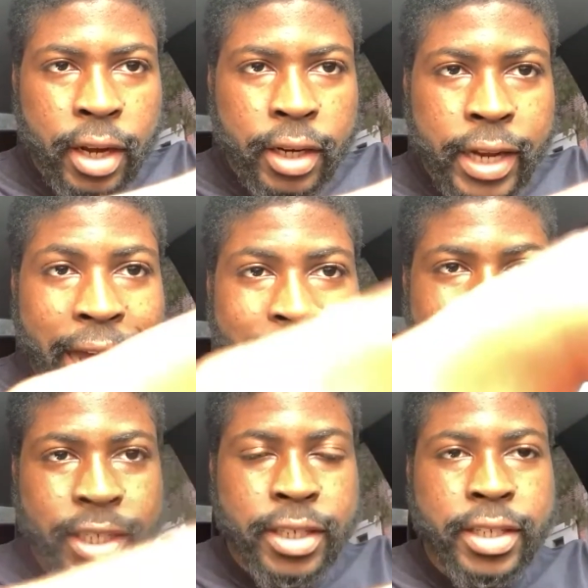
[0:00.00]
uh,
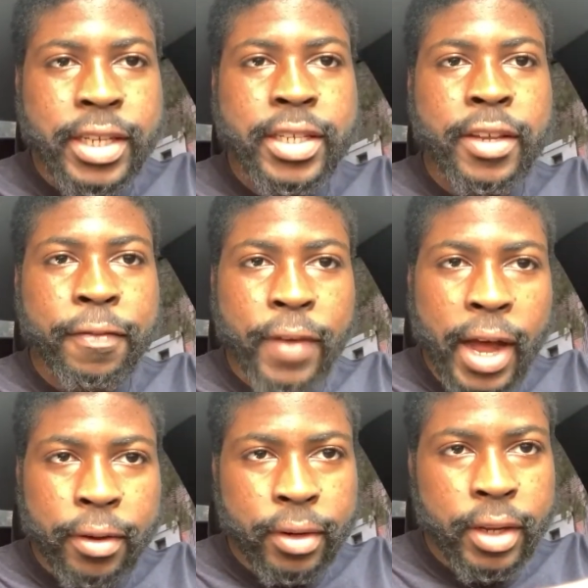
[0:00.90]
conscience is
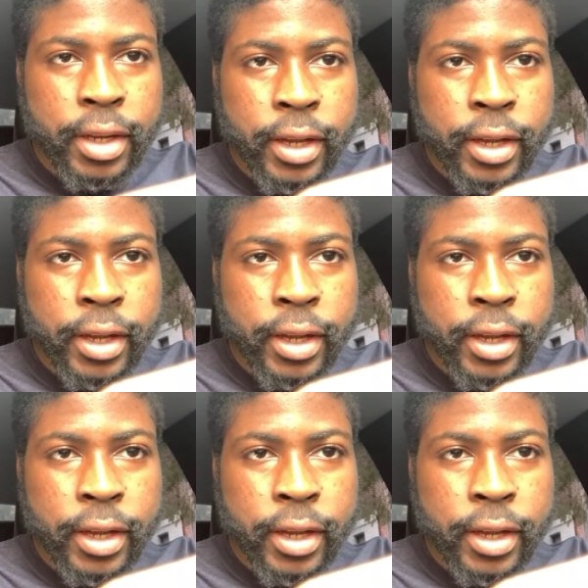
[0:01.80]
defiled.